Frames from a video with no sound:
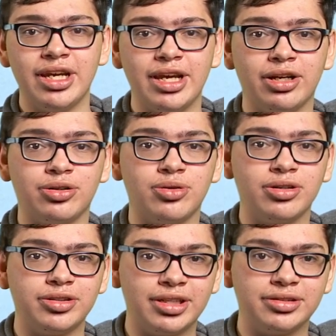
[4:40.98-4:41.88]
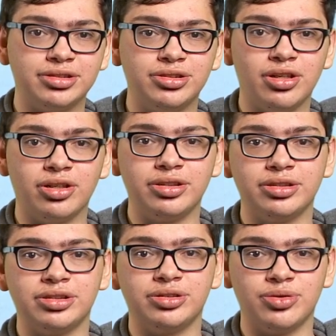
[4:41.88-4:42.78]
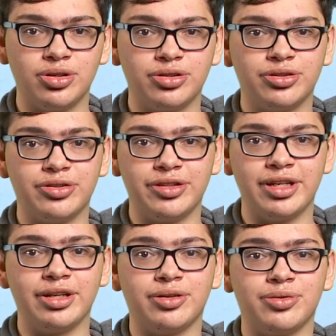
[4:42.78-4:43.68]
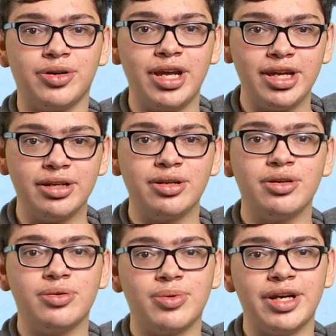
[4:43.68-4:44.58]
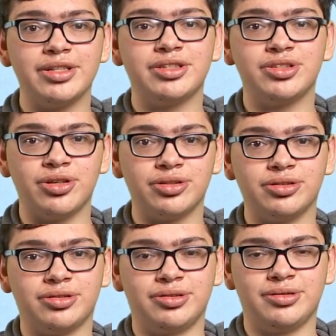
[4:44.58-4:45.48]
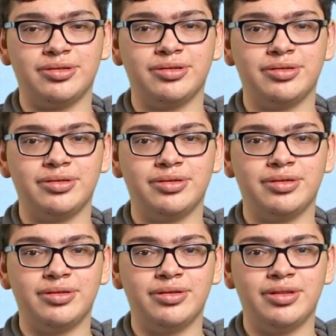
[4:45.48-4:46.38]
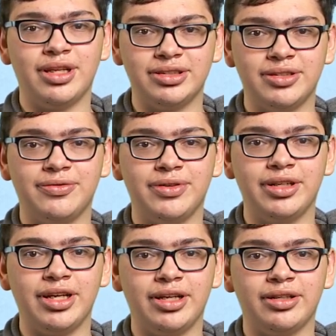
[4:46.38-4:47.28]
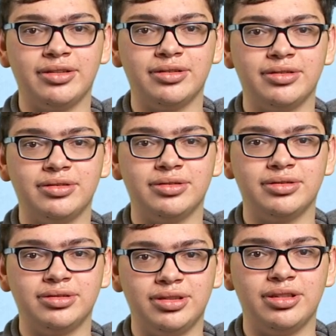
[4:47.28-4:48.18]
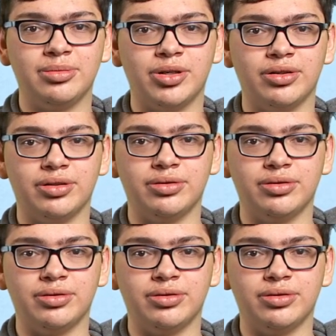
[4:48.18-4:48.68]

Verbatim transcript: and a crocodile's jaw is stronger than a great white shark's. That's it for today. See you tomorrow.